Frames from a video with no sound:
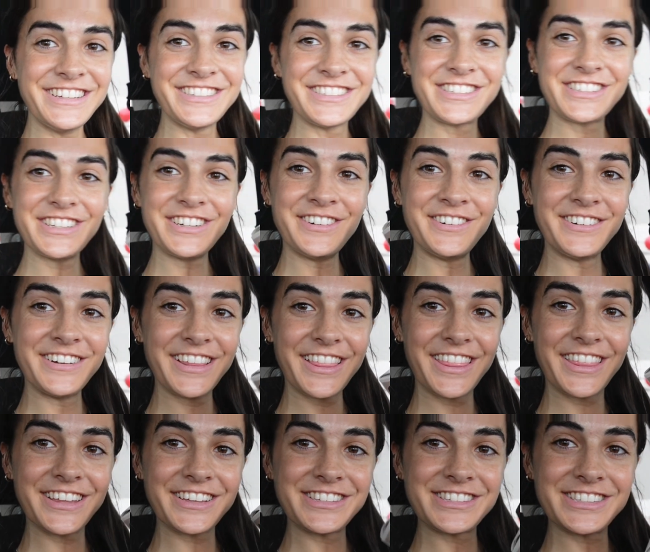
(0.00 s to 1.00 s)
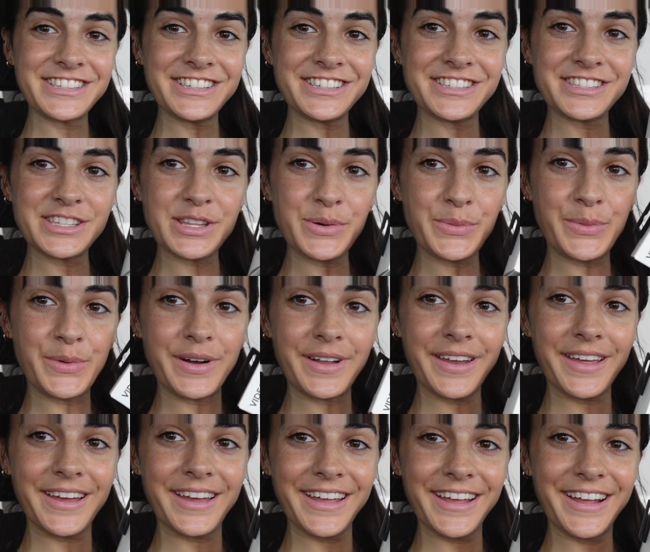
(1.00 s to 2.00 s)
so this is the
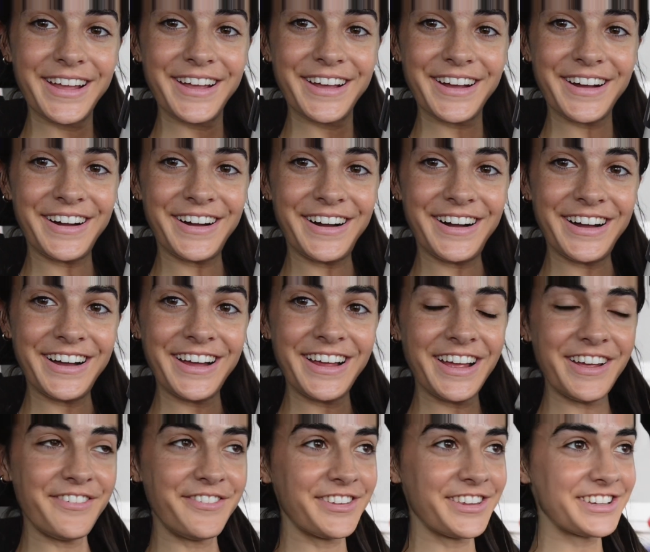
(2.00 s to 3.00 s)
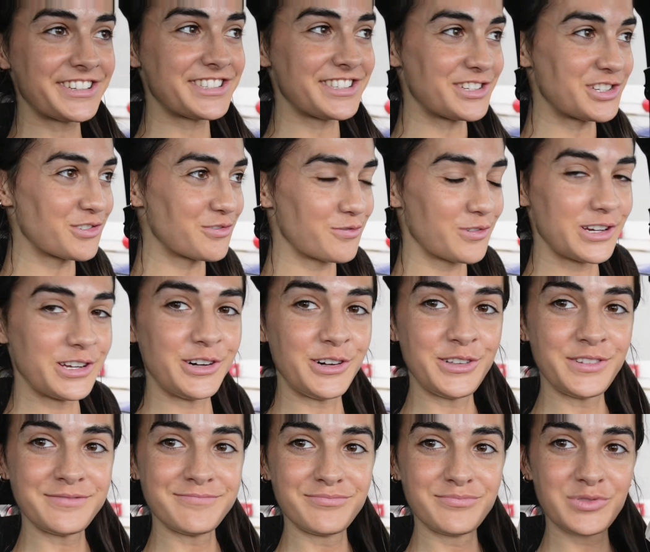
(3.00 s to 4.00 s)
one I got. I feel like such a
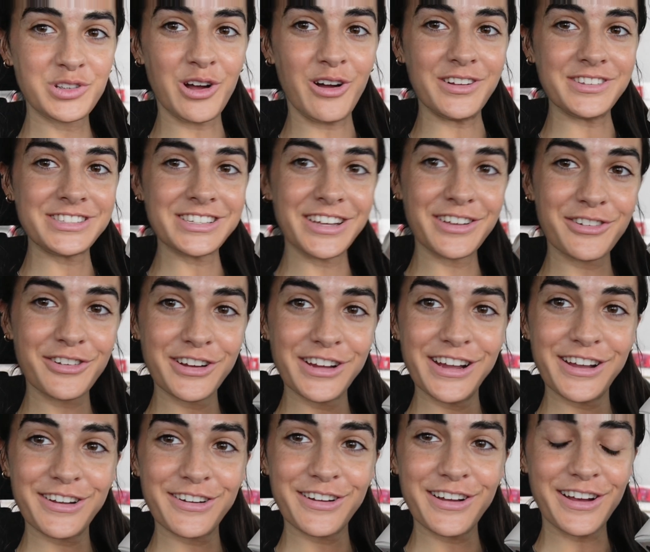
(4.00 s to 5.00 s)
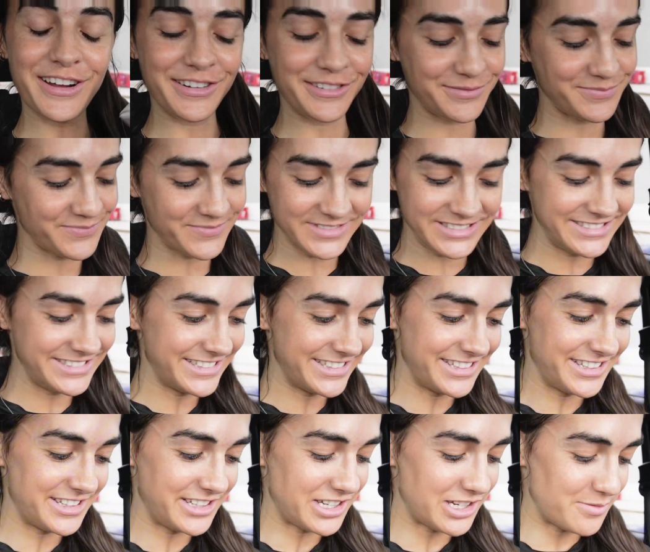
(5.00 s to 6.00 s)
real content creator now.
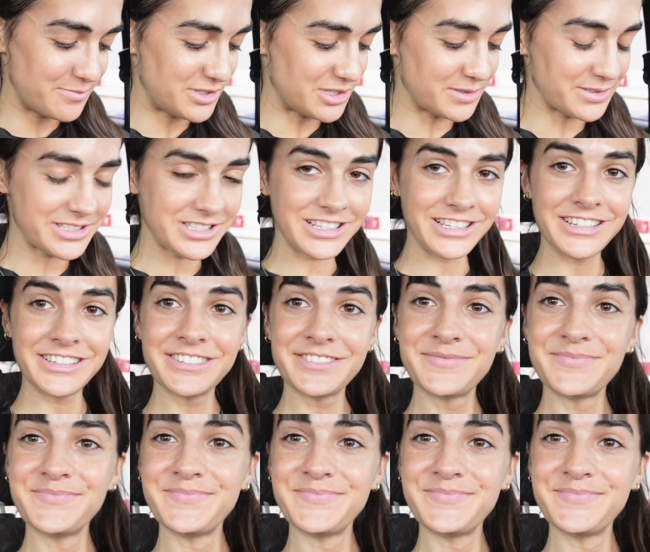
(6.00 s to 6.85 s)
I'm so excited.